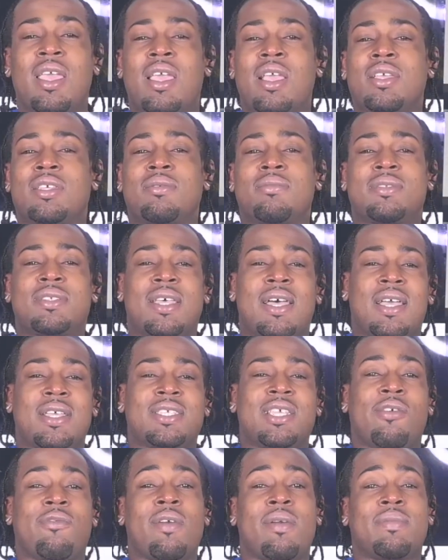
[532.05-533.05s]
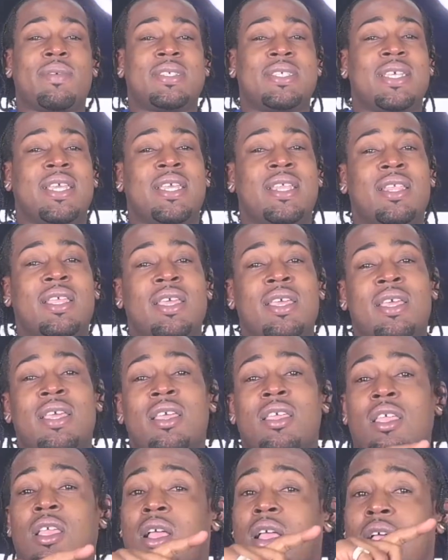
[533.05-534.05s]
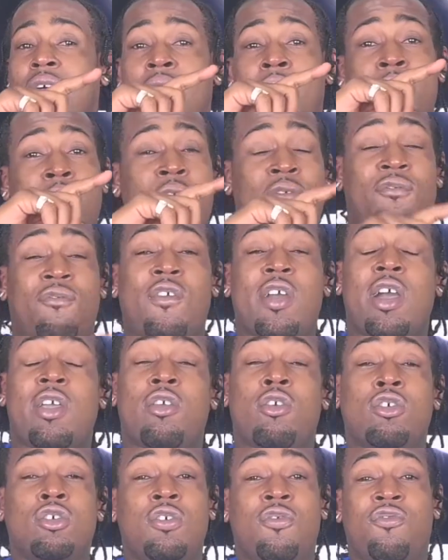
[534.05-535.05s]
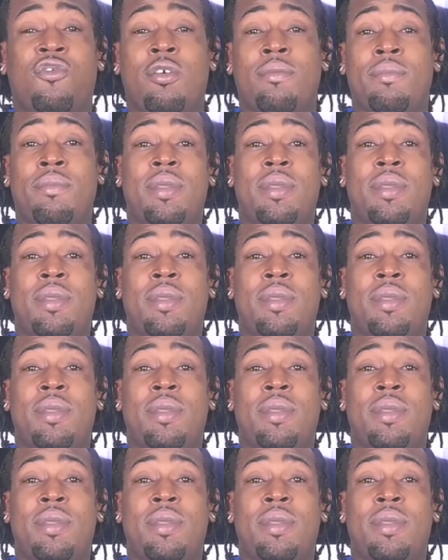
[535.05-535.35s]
Sometimes they represent um, your failures, you feel me?